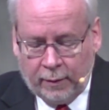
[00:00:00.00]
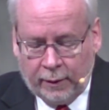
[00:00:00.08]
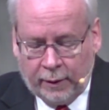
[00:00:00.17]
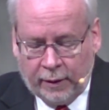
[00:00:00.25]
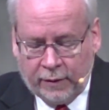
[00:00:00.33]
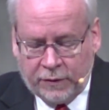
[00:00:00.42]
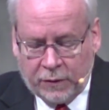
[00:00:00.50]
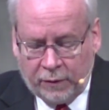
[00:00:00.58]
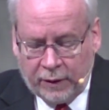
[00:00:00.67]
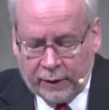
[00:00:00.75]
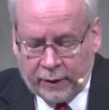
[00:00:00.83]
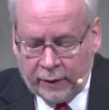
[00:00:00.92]
And so
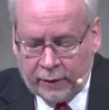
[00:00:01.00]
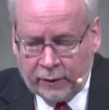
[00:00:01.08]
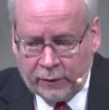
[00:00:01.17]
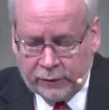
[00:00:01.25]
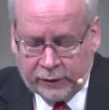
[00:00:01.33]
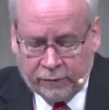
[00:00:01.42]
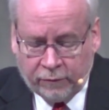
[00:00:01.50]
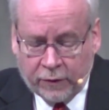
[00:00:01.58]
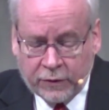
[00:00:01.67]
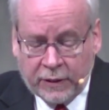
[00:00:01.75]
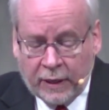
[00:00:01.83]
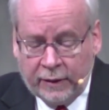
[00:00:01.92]
he concludes in
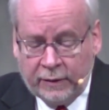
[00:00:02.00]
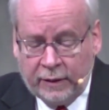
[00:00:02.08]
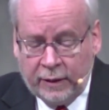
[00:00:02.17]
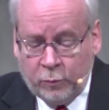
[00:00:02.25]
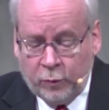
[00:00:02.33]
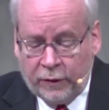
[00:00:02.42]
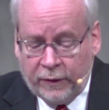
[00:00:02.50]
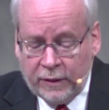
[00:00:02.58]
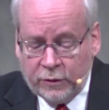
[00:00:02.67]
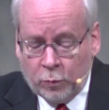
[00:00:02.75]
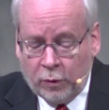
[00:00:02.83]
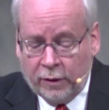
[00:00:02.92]
verse 19 with
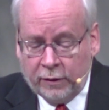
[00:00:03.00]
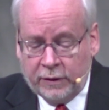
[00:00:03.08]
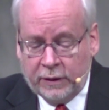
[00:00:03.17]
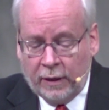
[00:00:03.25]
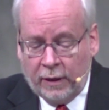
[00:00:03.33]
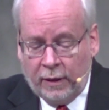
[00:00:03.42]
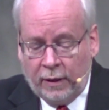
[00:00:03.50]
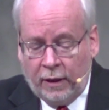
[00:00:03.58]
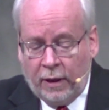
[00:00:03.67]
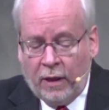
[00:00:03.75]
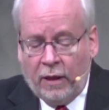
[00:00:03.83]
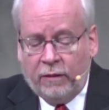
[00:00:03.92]
these words,
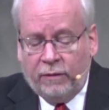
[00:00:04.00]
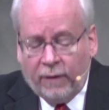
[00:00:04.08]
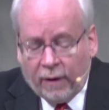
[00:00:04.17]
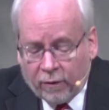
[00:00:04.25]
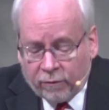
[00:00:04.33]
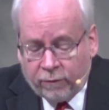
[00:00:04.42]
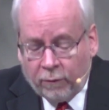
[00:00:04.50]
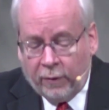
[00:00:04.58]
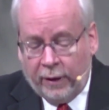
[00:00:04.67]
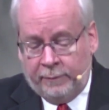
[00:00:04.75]
therefore,